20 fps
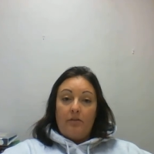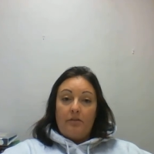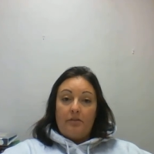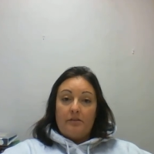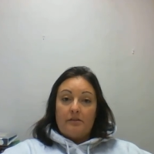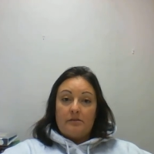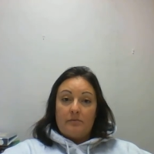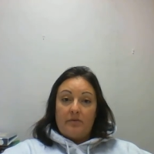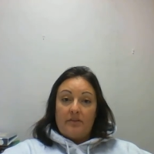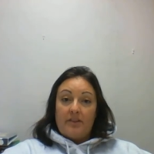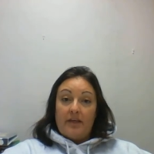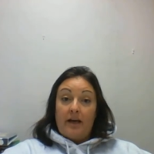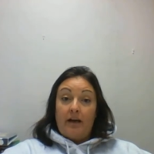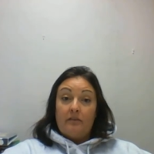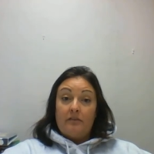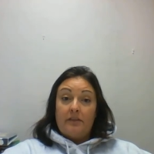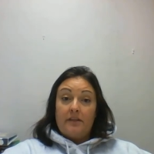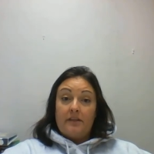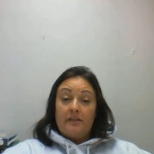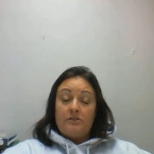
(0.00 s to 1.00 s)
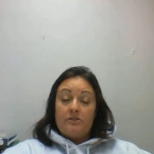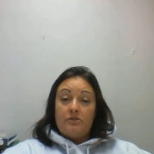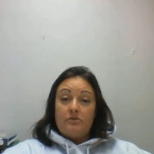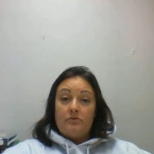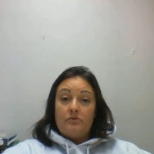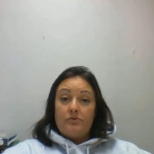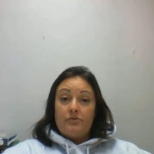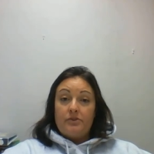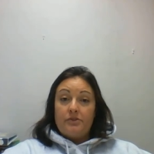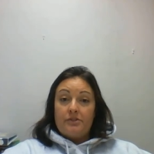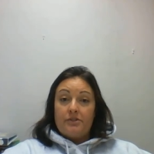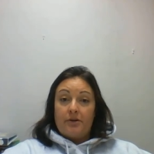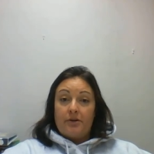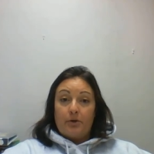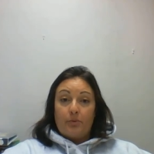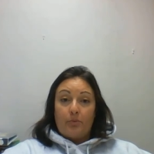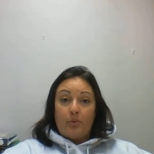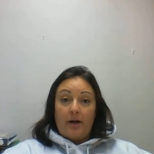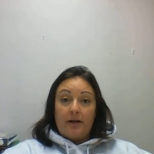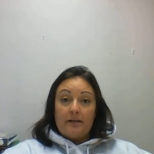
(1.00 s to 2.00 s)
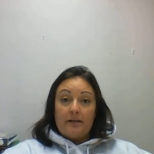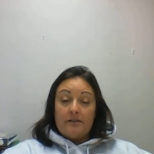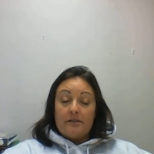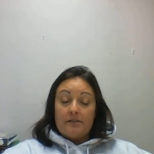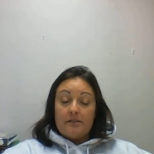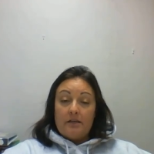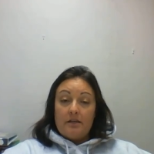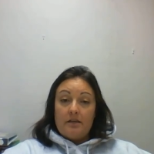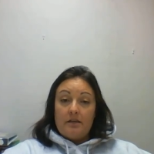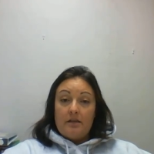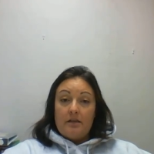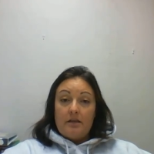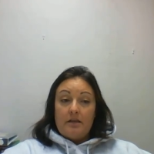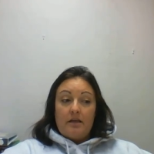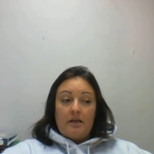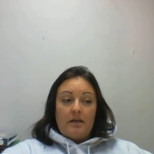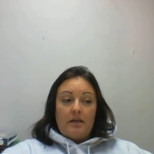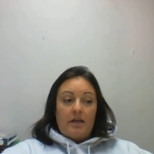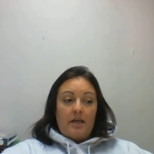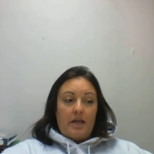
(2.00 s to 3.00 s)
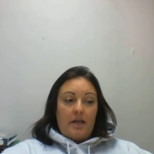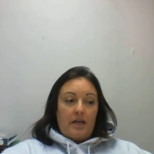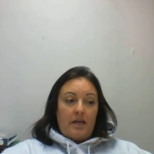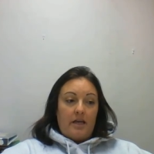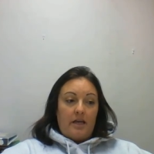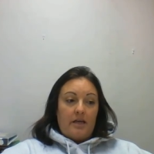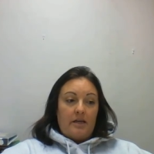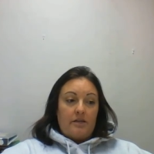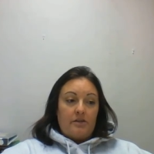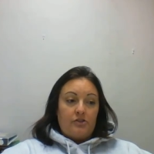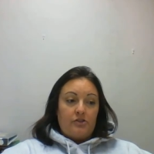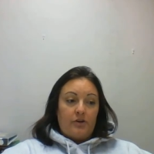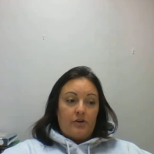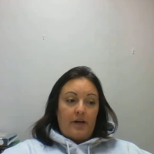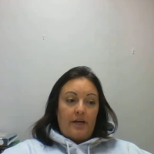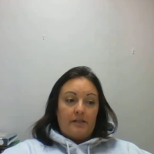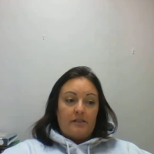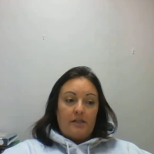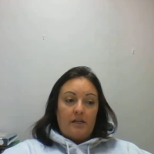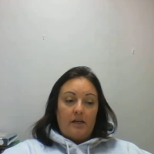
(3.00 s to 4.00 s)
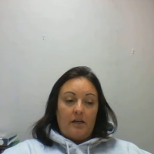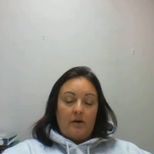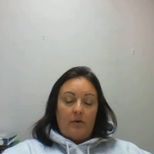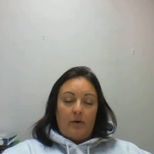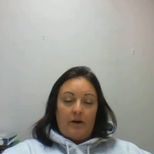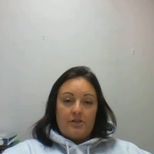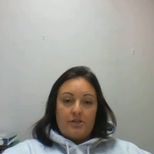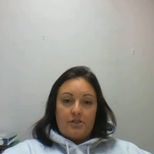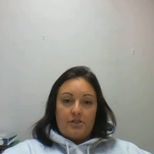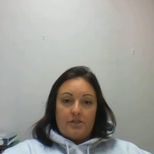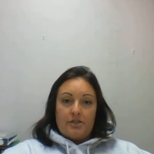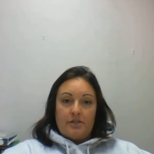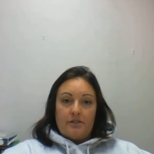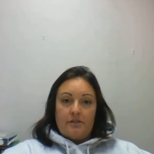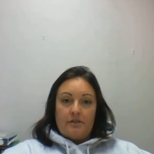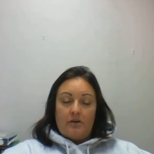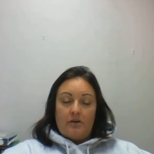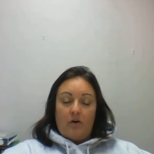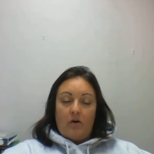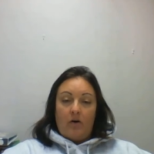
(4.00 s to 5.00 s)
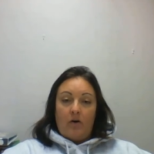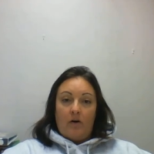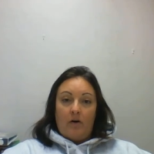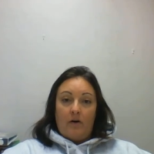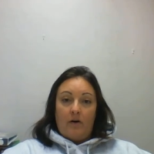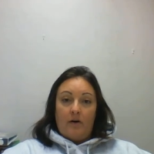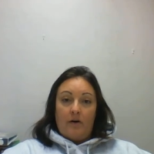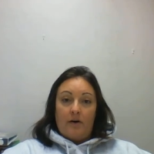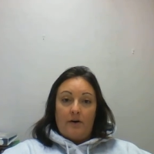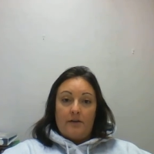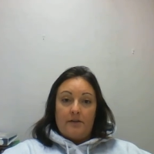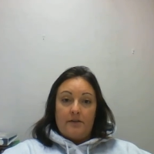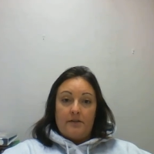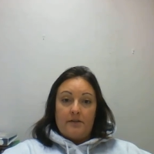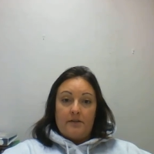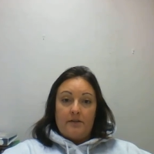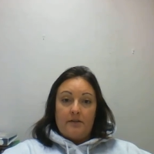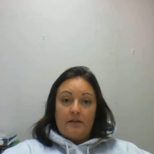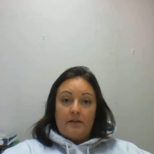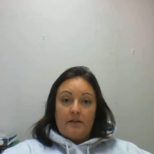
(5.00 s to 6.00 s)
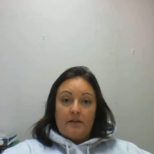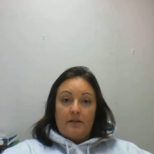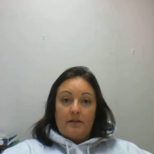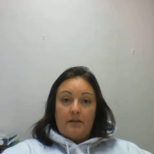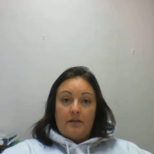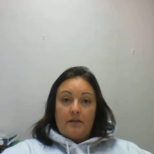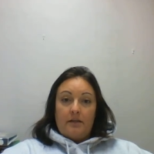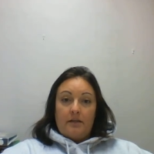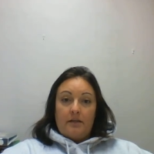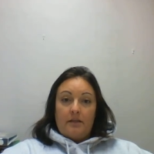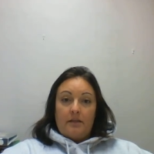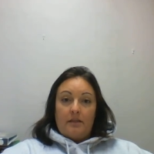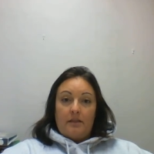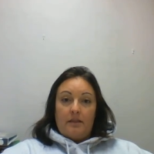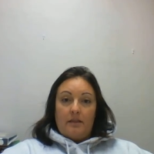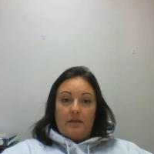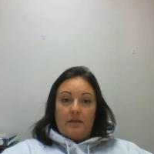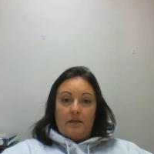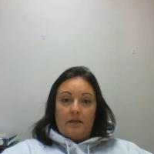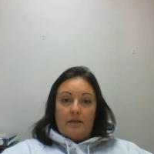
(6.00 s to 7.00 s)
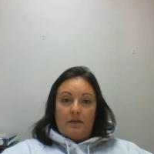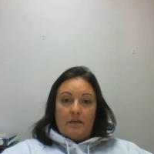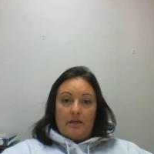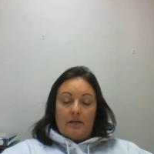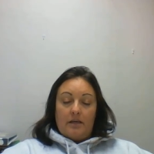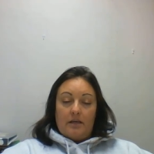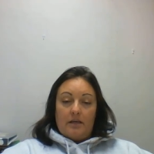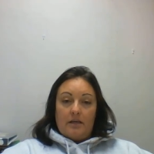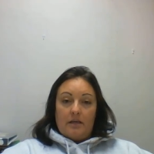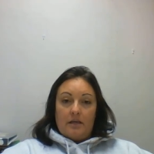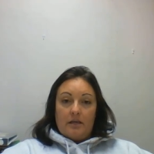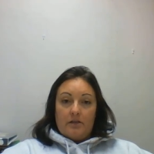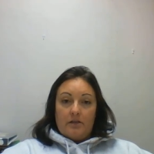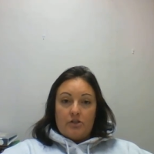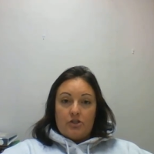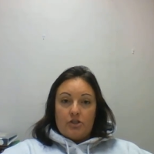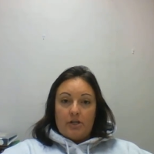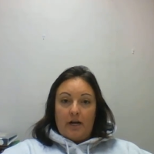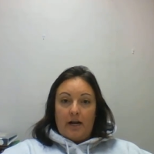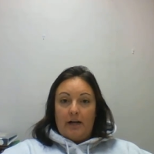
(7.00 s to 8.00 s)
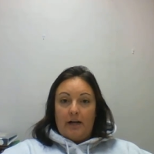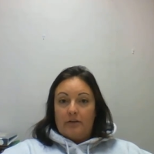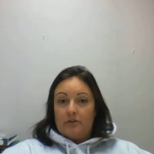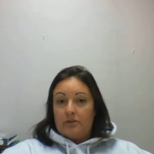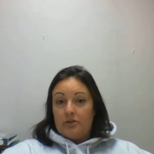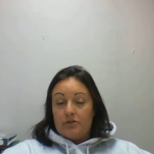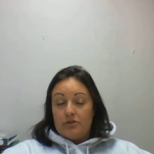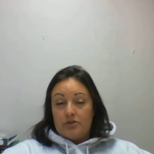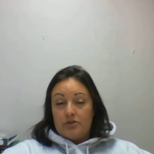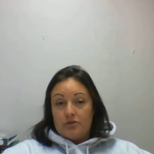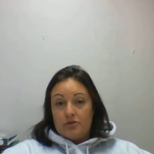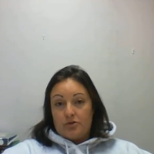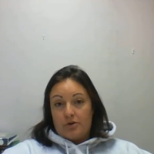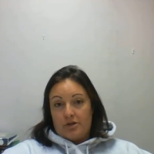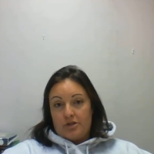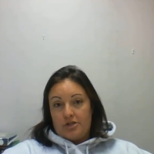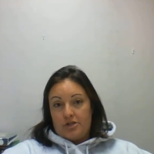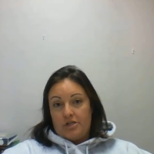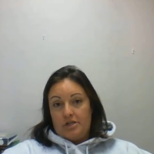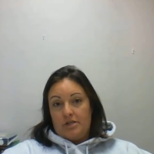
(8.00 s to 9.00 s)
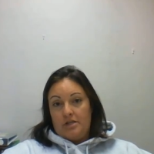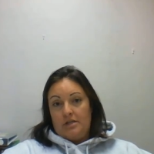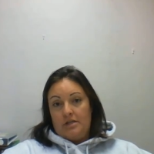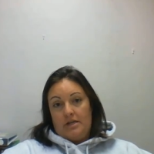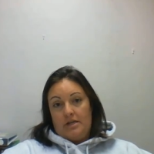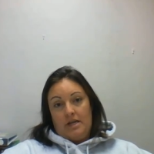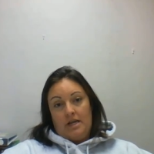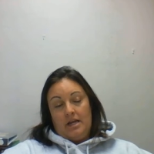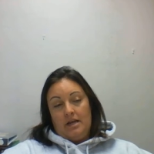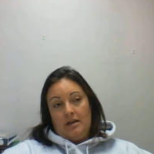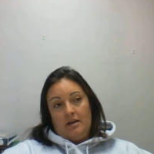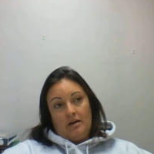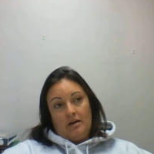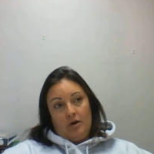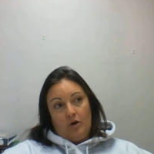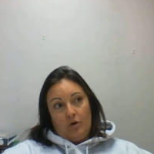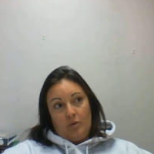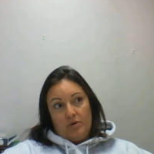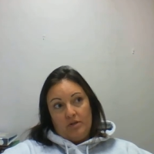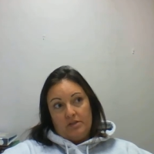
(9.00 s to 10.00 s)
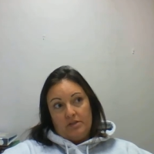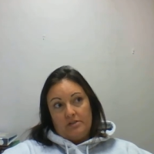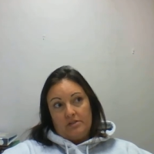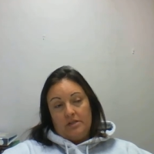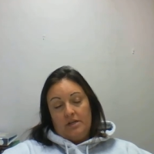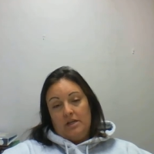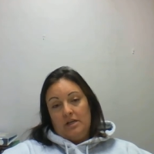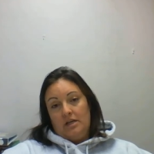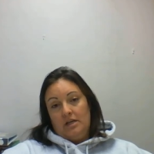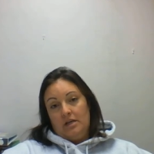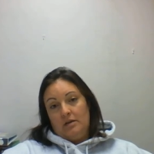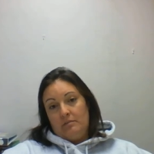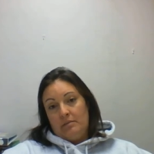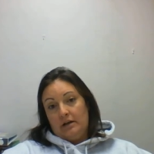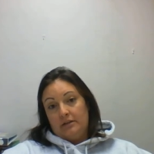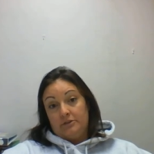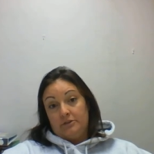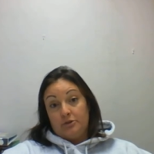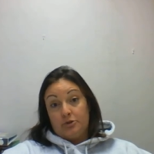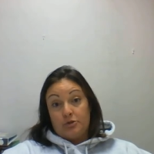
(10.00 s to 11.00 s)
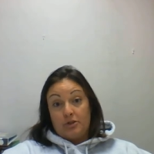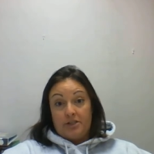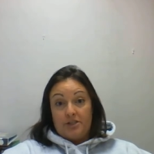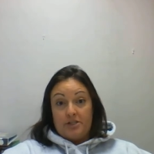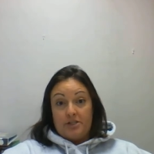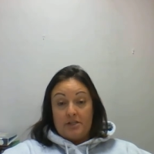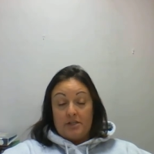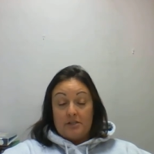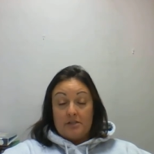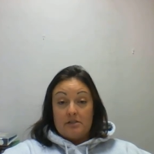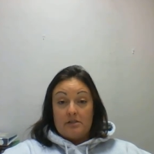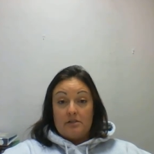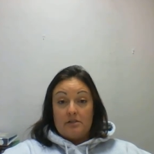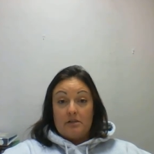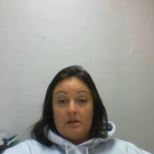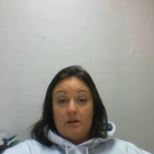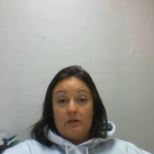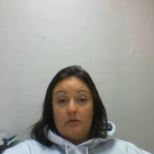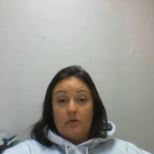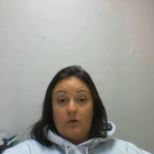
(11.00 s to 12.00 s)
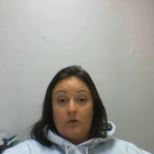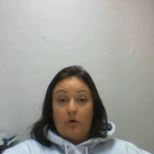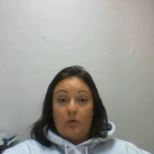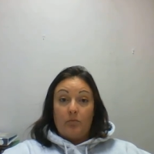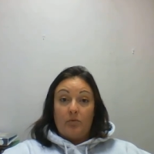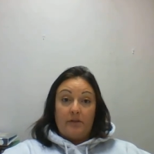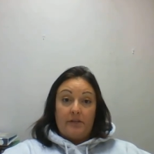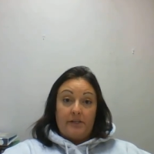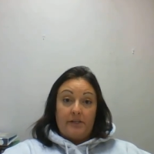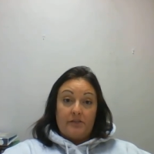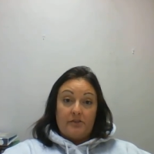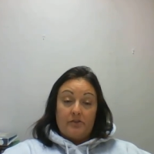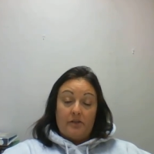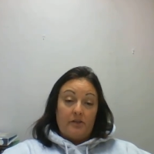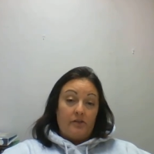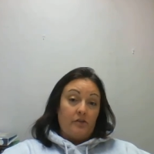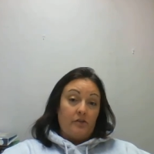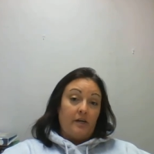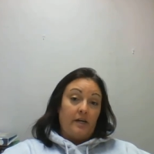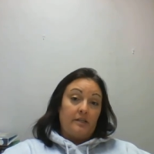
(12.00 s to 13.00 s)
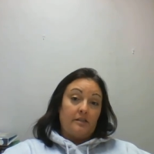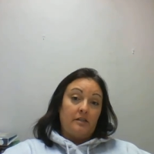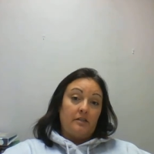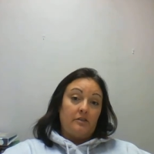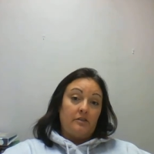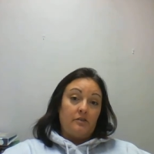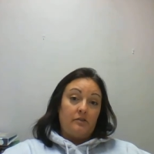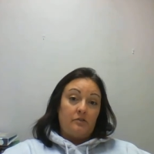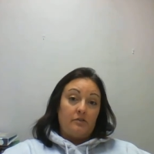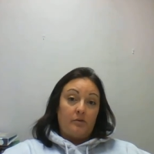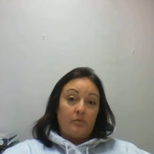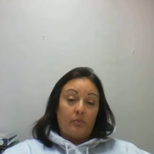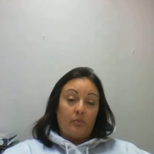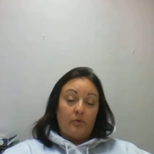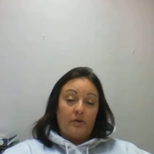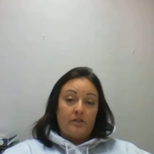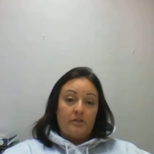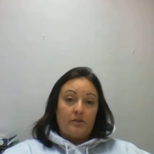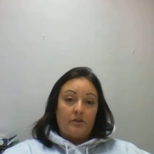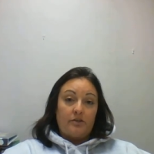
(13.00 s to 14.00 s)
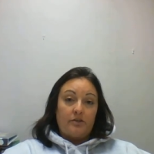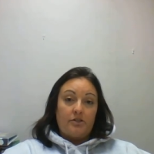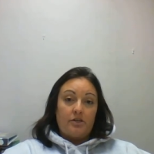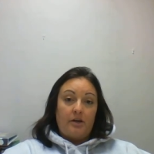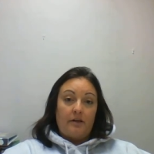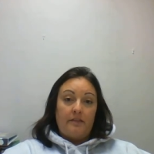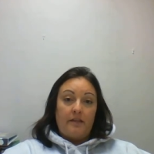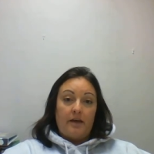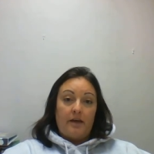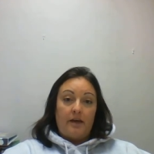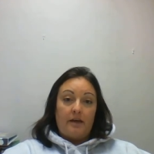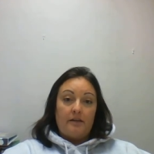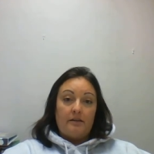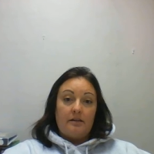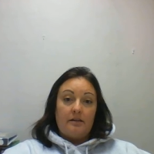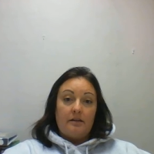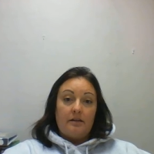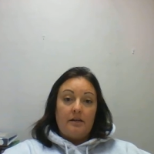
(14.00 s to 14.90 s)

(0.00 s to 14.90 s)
some of the health issues during pregnancy, and your essay question on the childhood nutrition and obesity and malnutrition globally, so that you guys can do some research on that.